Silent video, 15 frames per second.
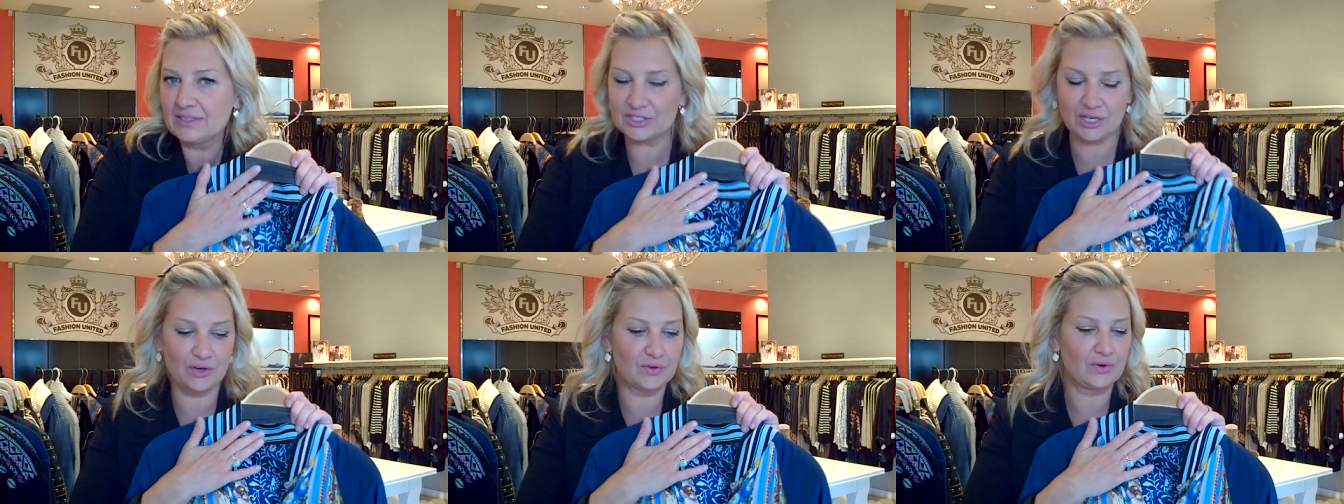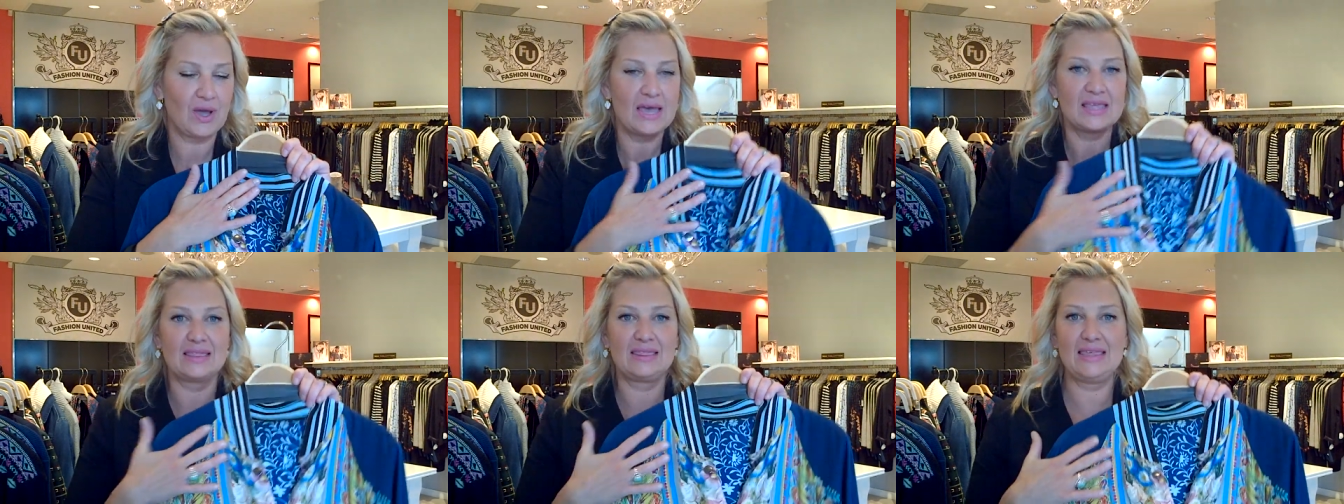So
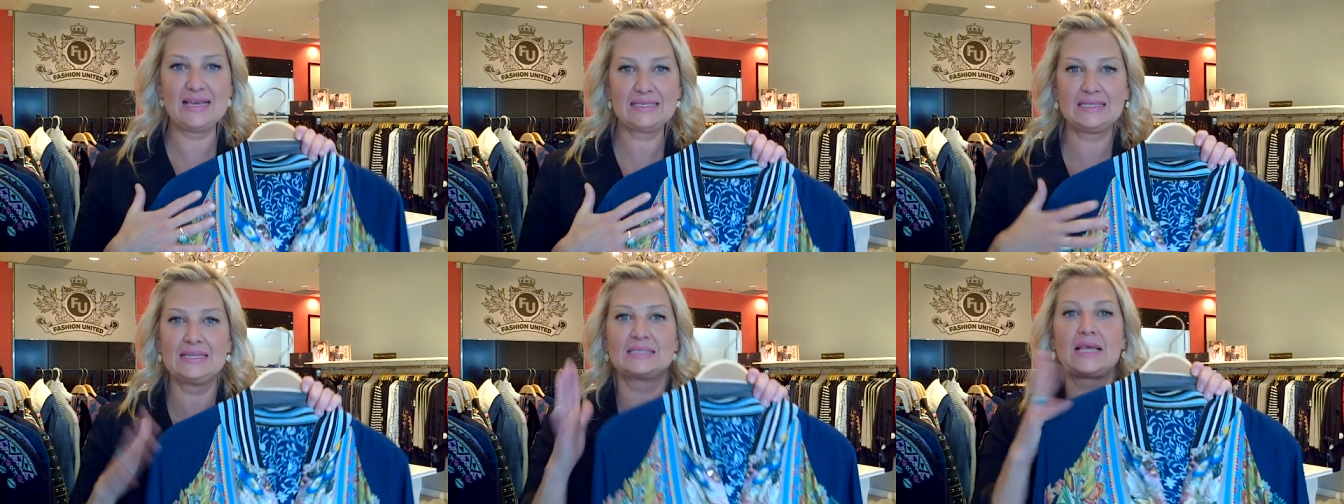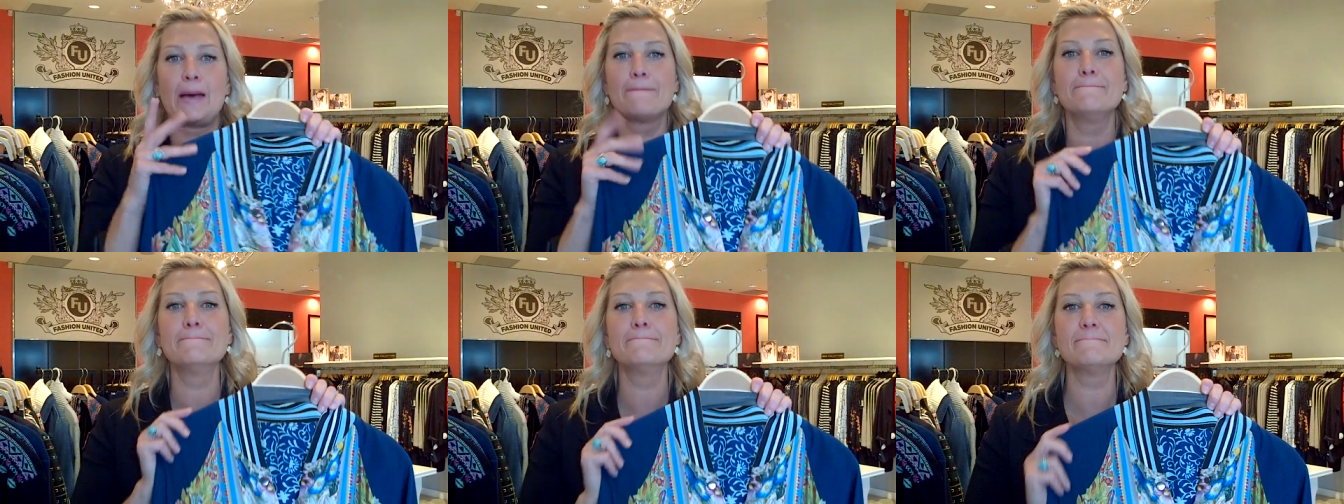this is a
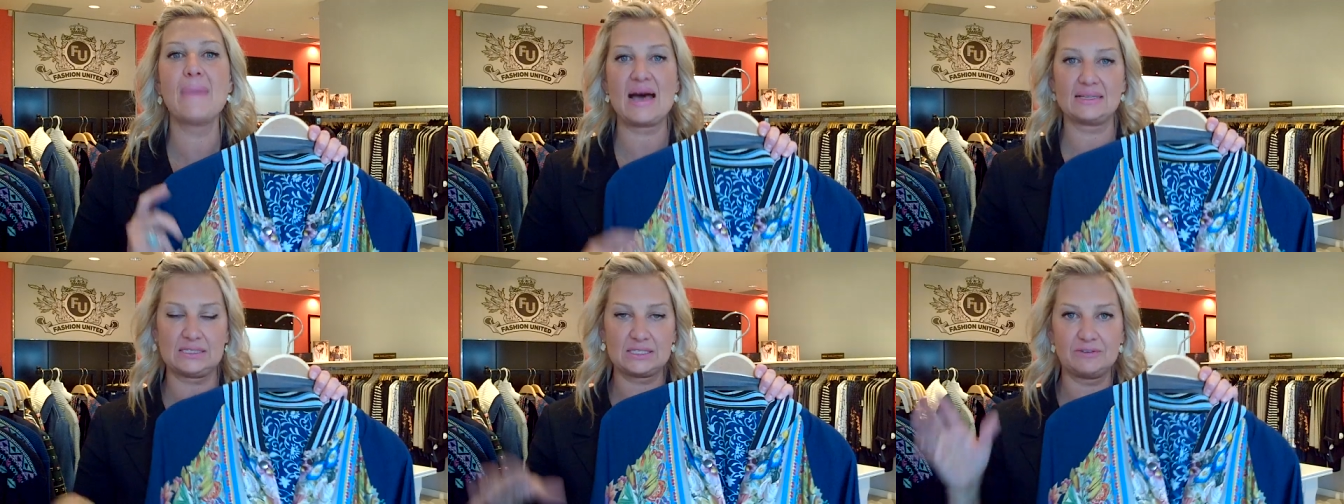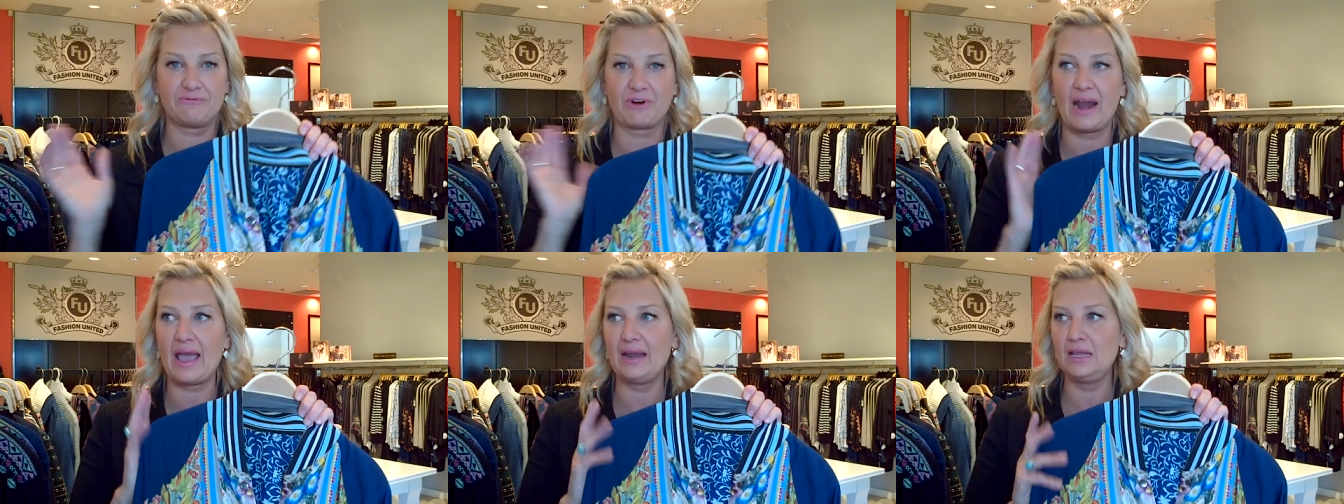must
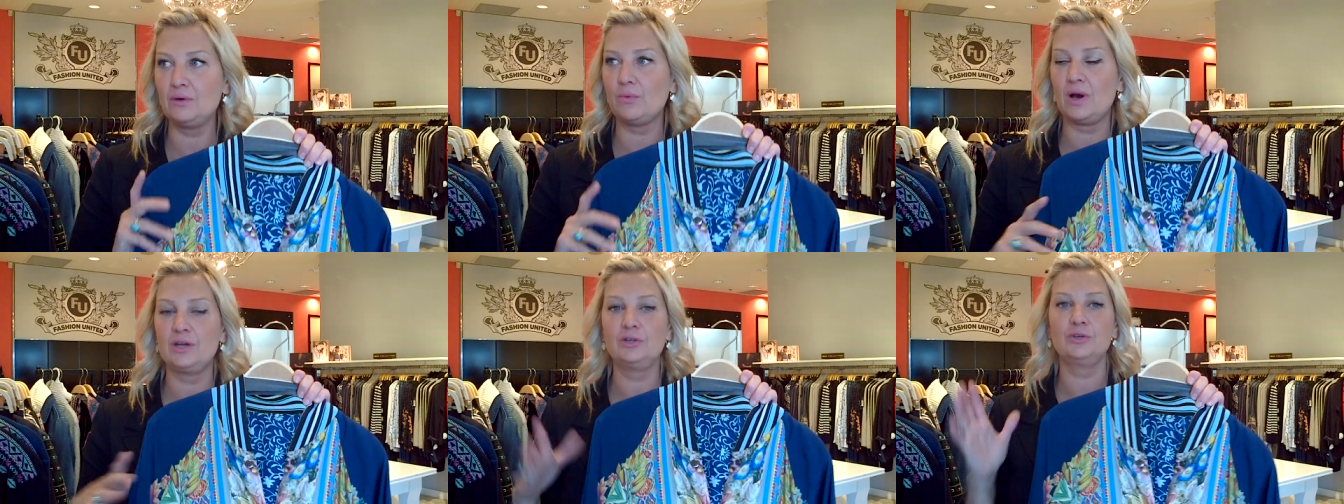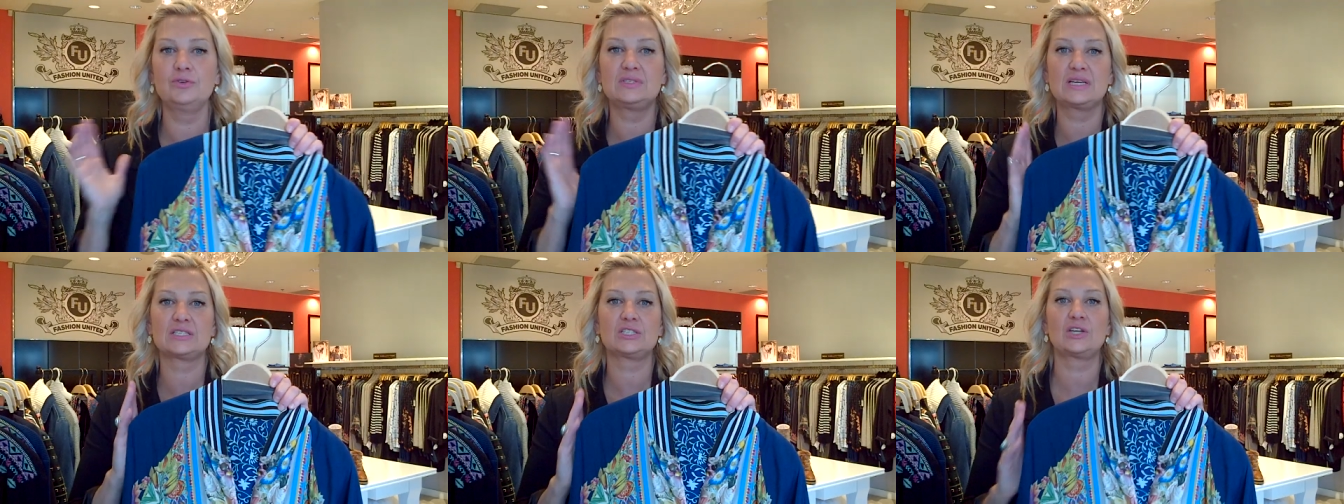for anyone who
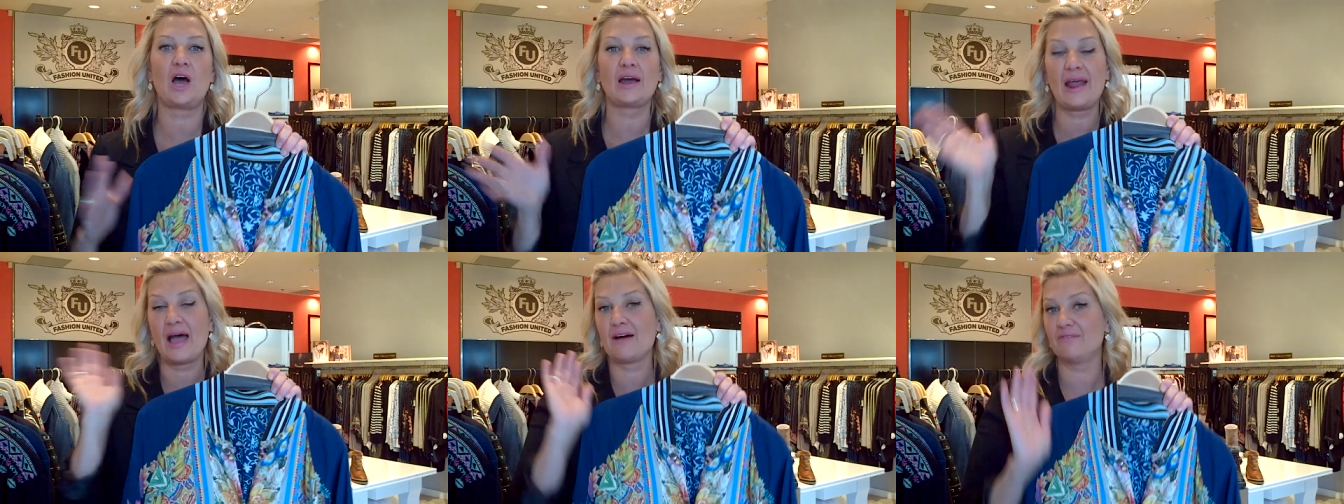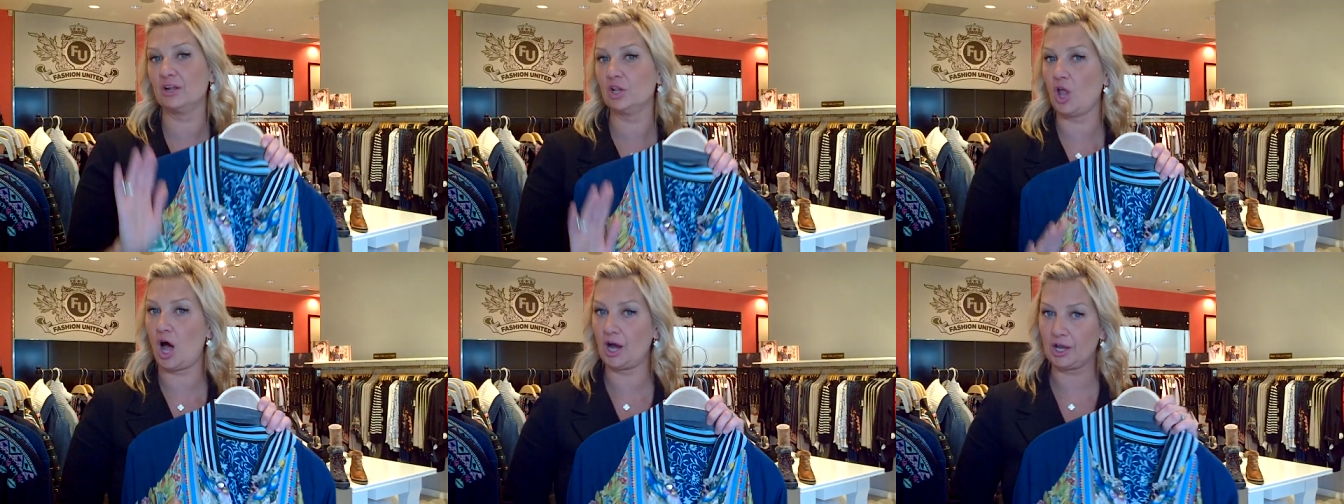does not have a
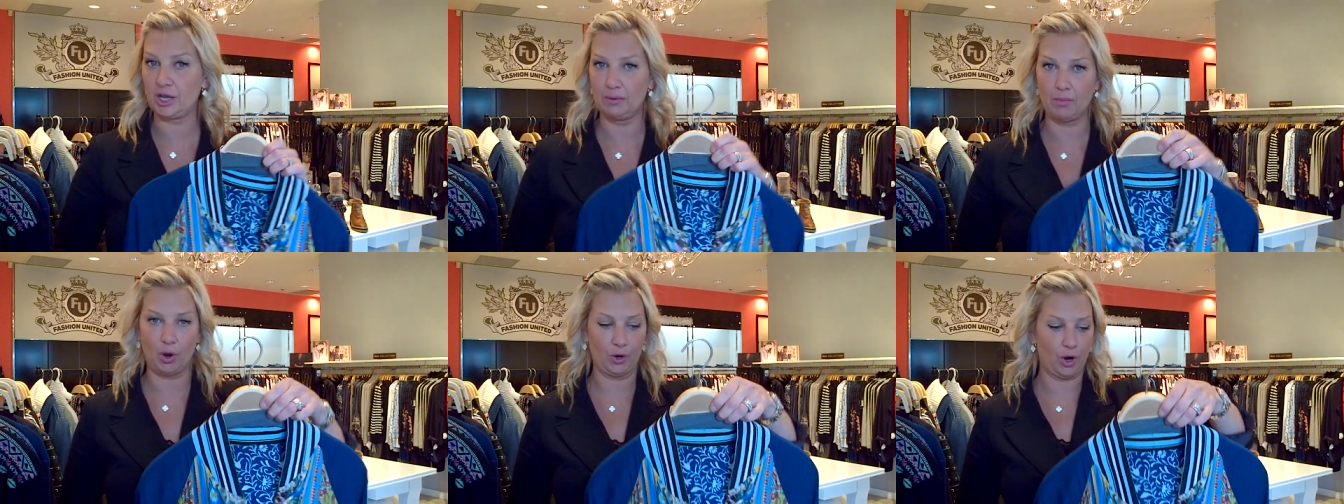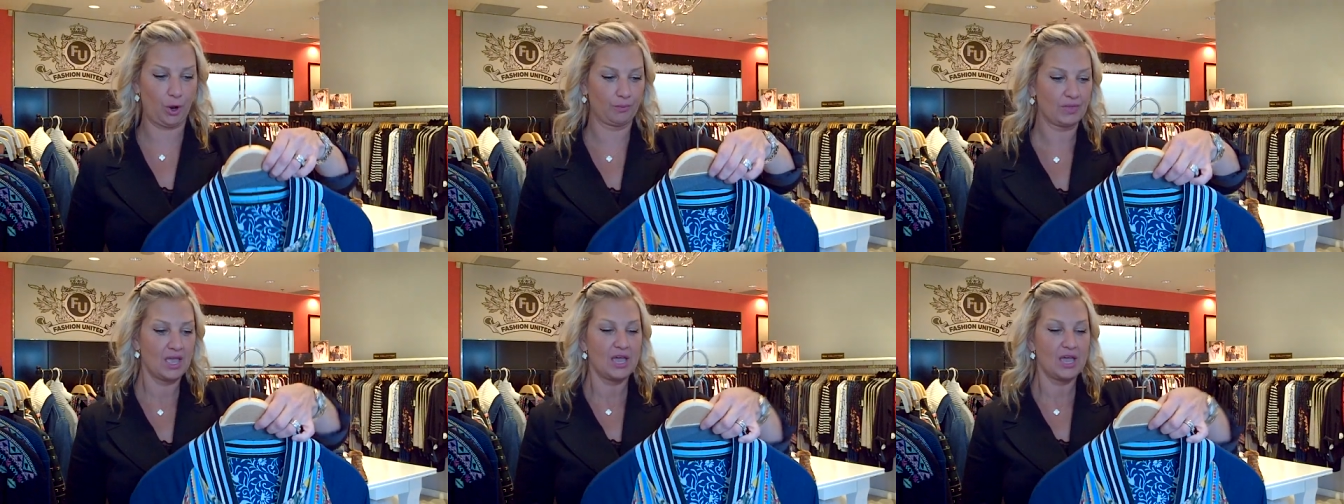long kimono.